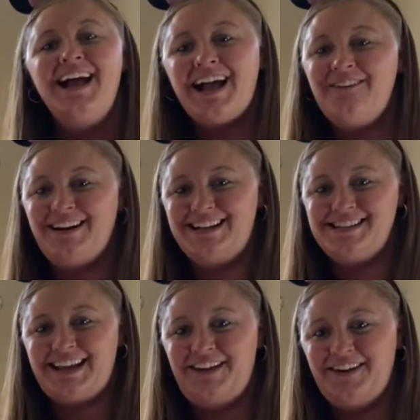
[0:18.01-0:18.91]
I wanted to
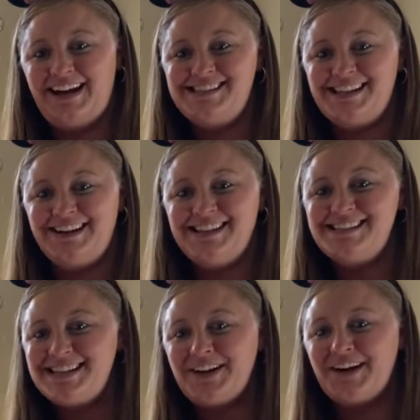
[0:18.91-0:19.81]
let you guys in on the
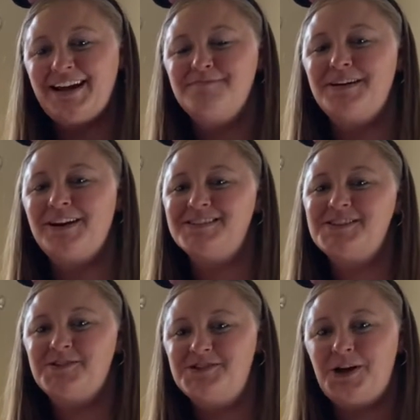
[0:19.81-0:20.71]
secret, but
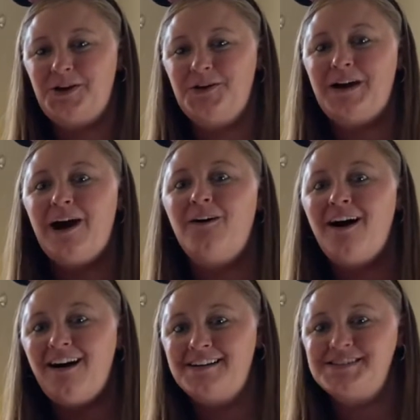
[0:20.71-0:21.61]
also show you how
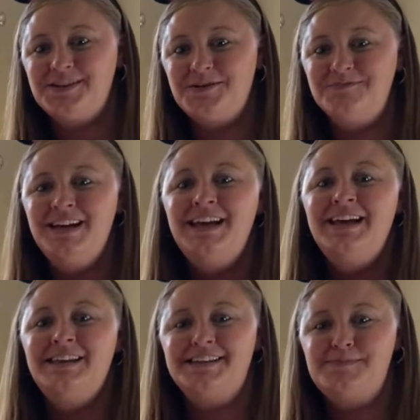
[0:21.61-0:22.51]
awesome
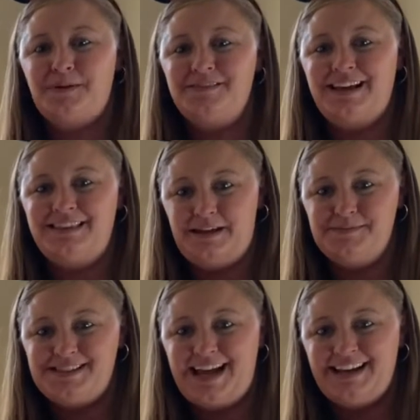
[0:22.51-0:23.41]
this birthday theme
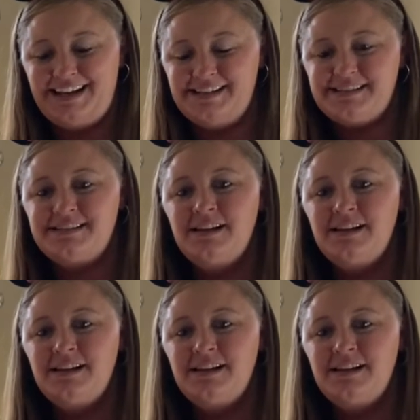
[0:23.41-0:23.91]
set is.